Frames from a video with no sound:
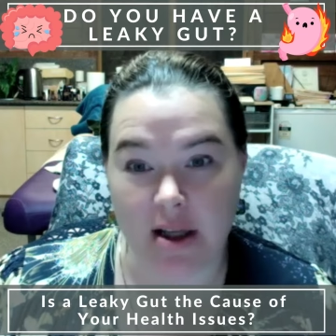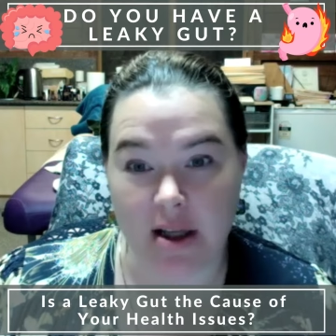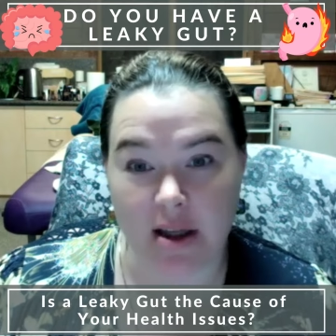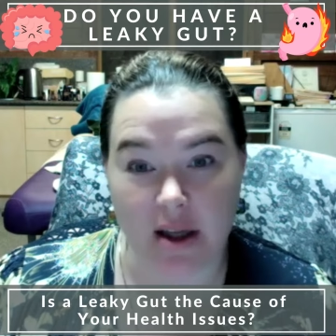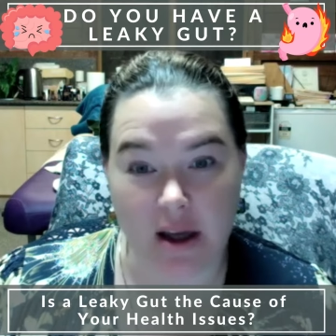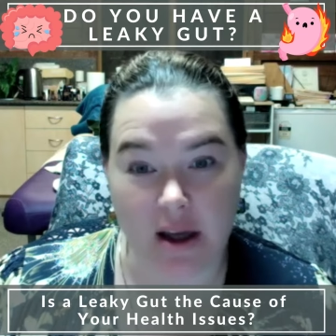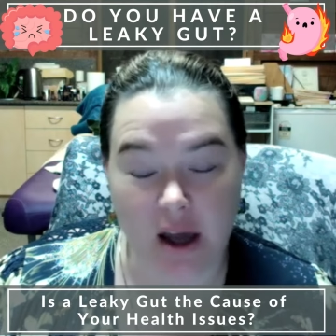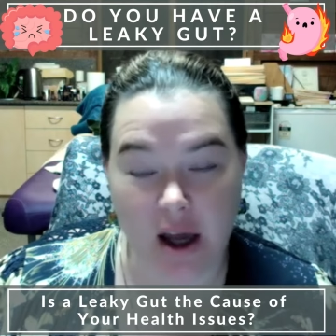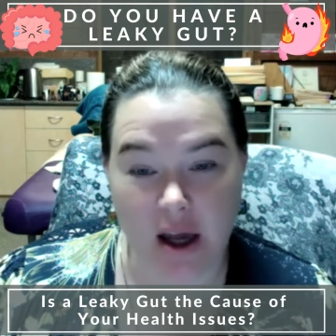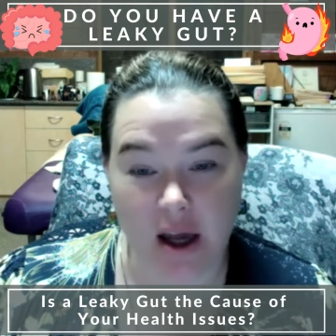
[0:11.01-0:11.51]
in
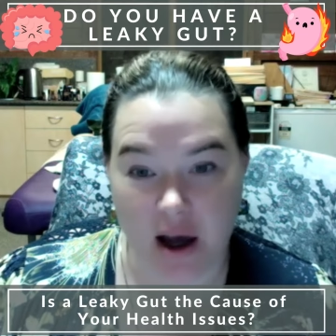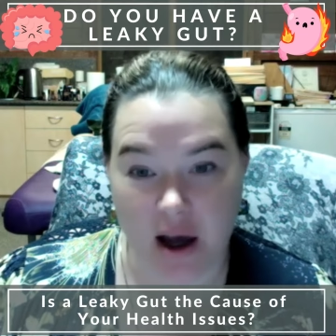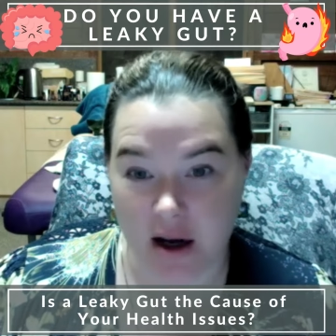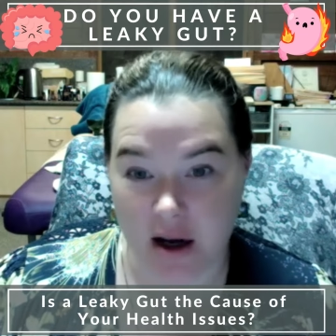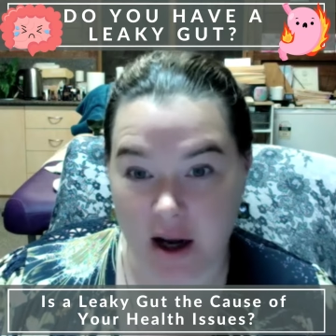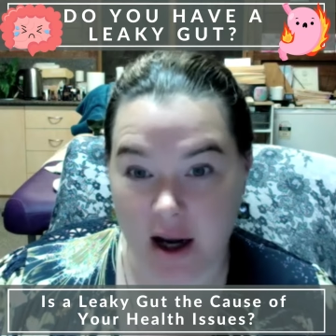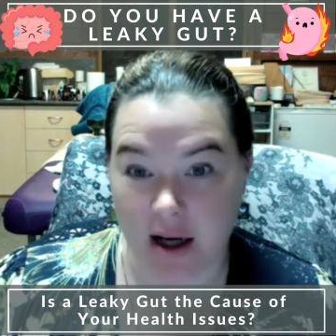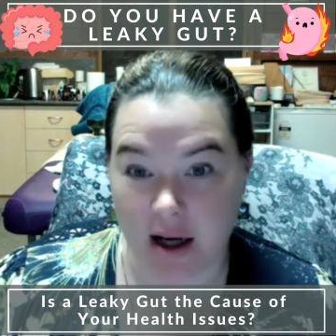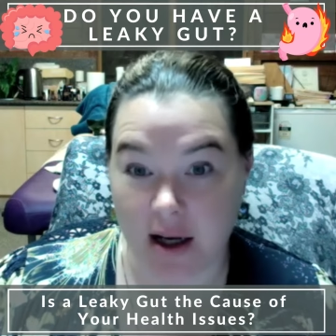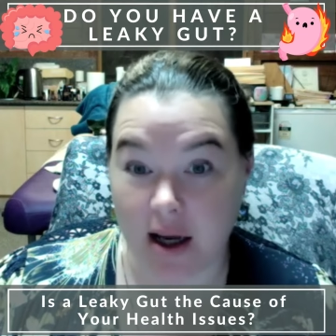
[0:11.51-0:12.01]
leaky gut
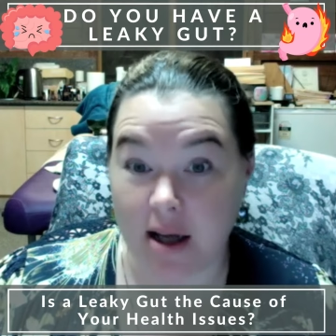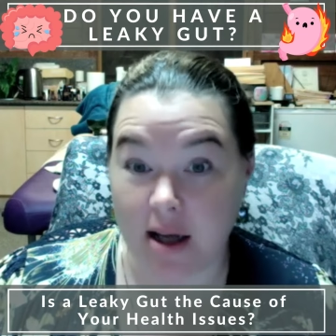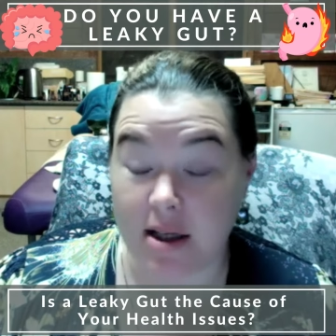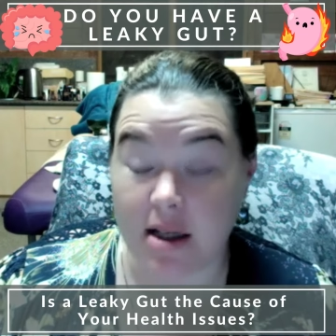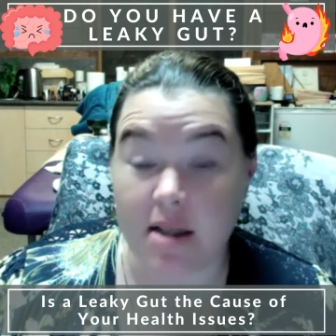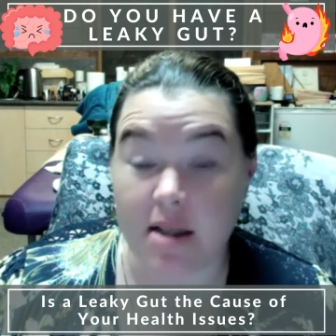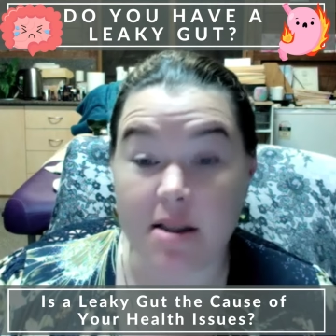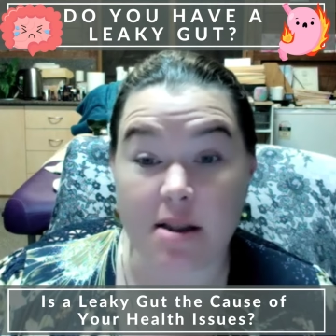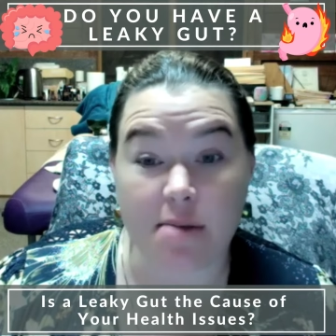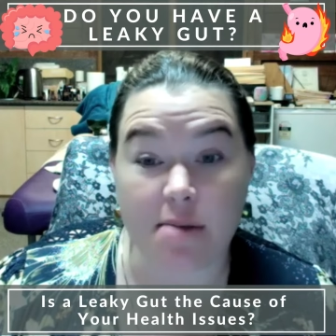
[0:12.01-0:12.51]
and
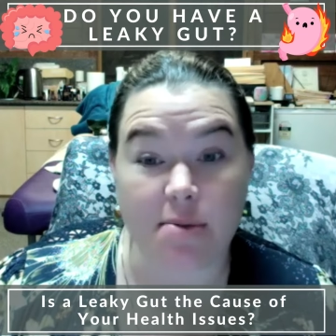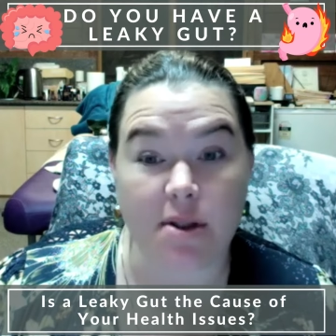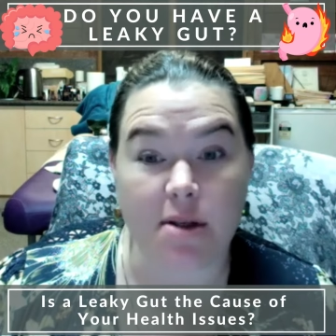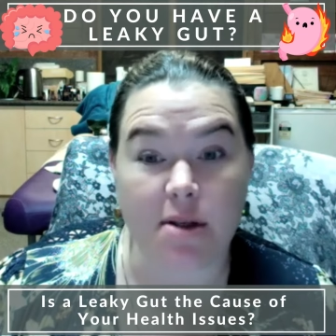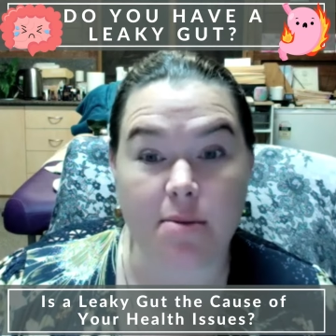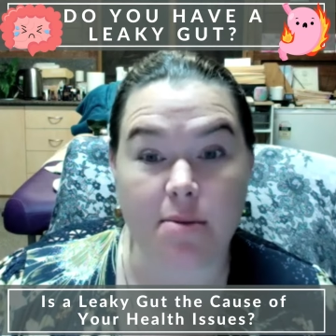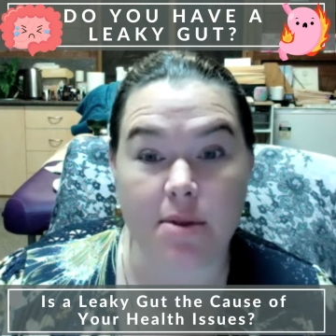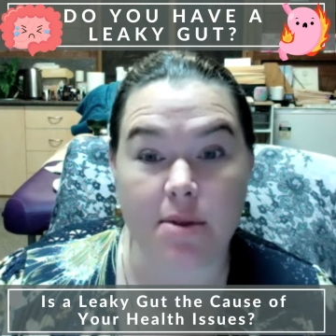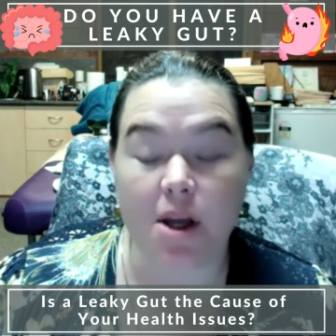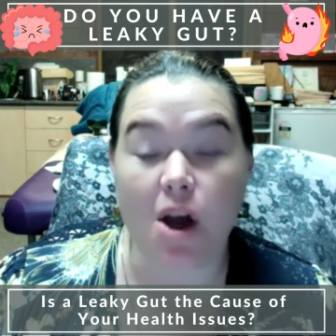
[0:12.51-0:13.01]
candida
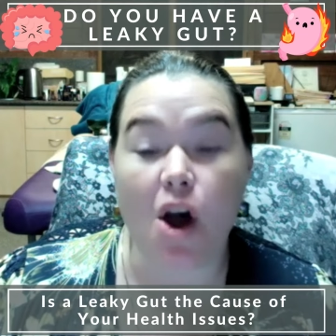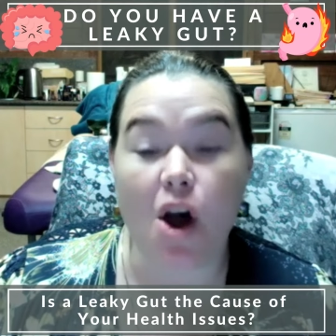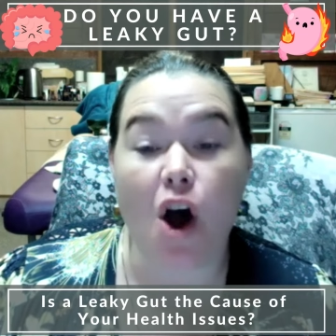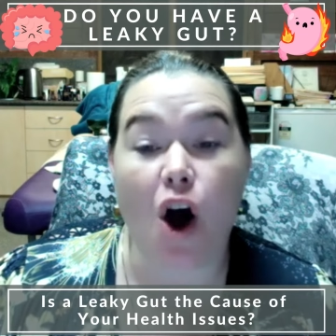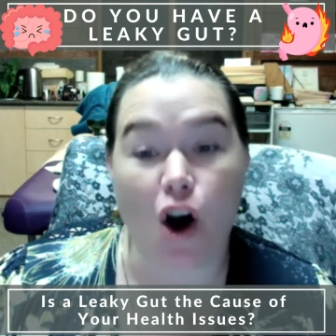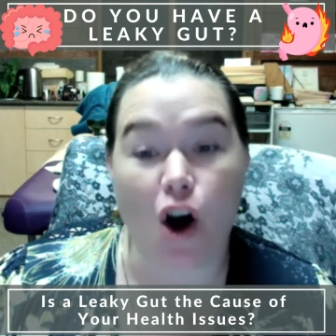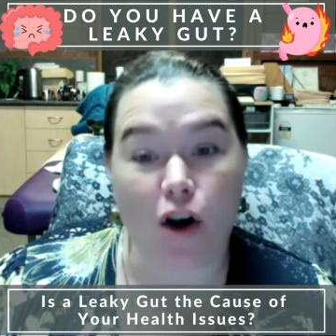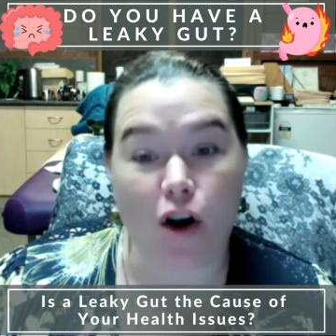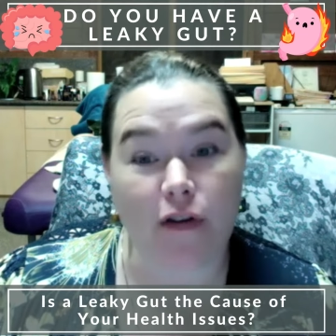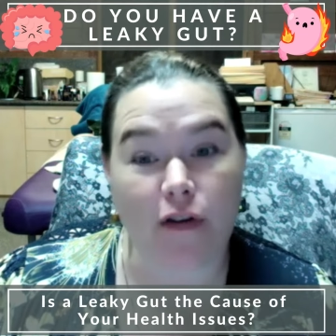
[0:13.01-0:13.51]
symptoms
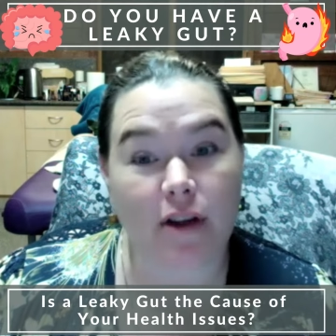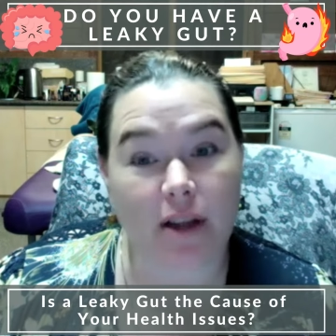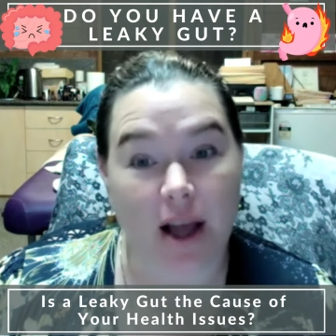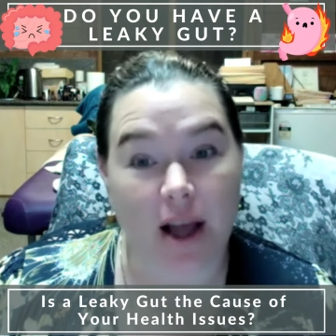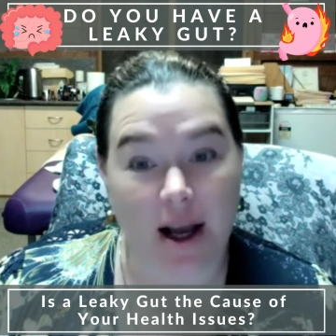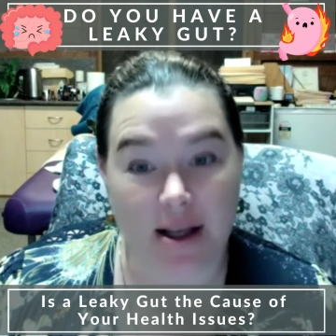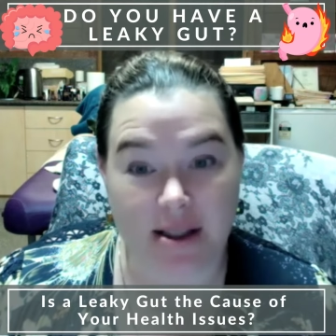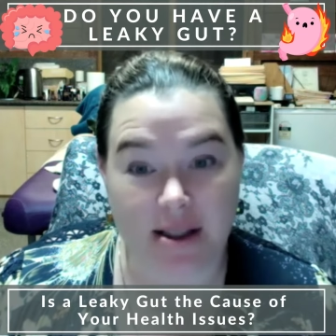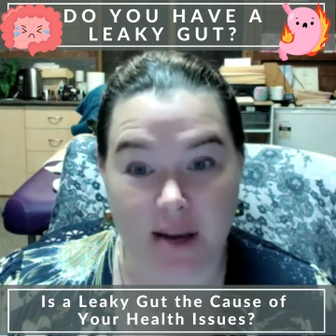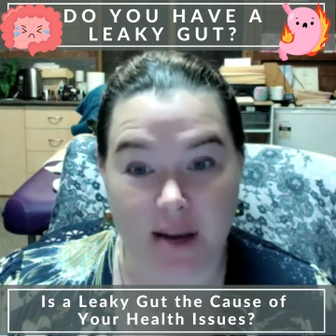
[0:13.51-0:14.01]
over the
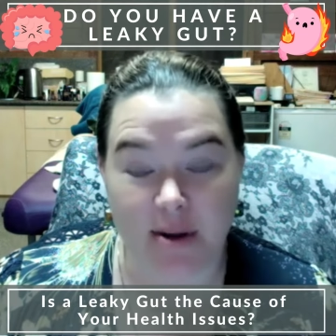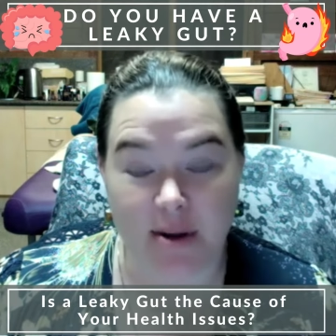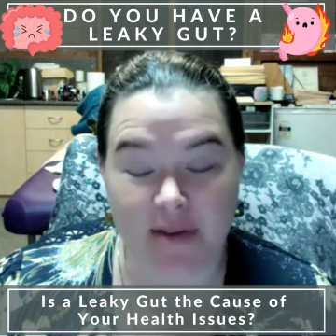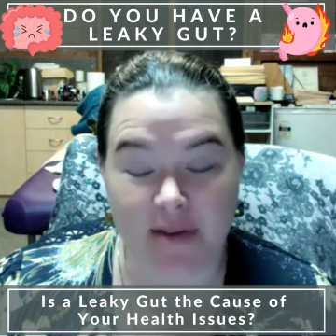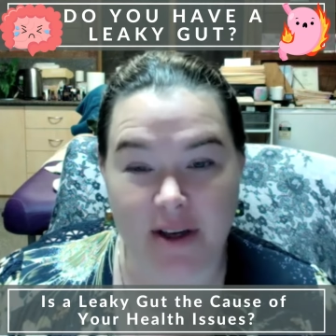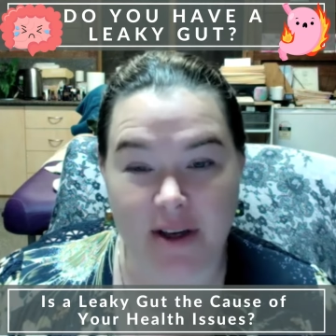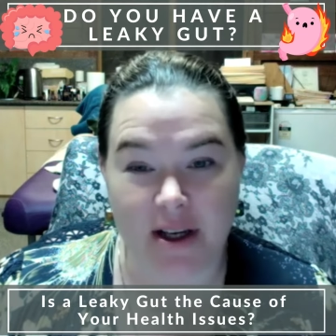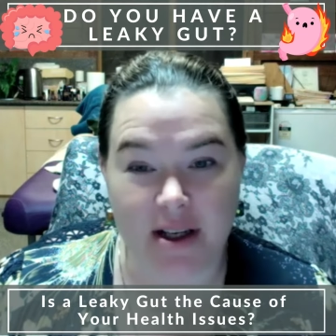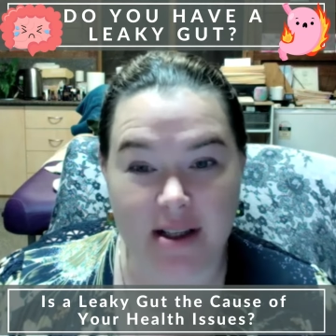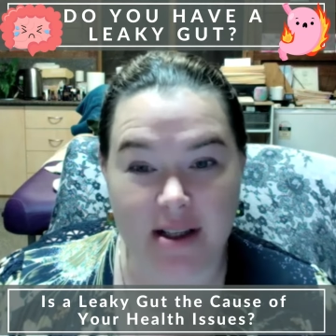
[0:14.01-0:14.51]
last couple
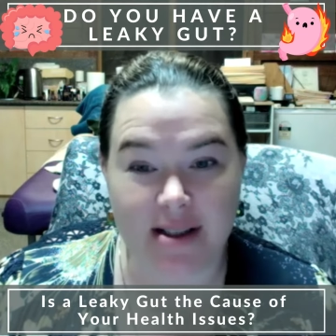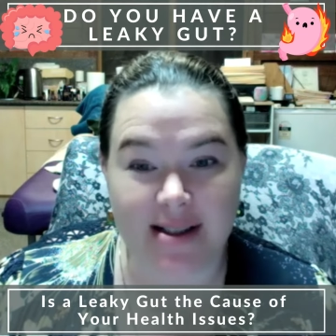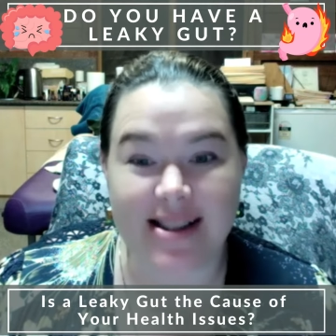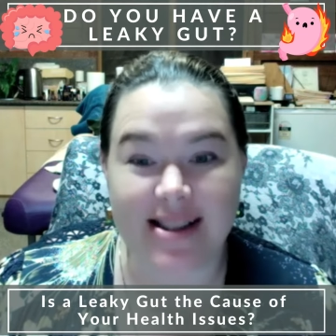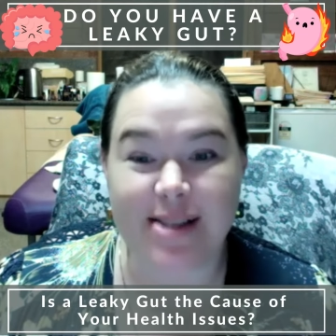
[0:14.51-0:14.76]
of years,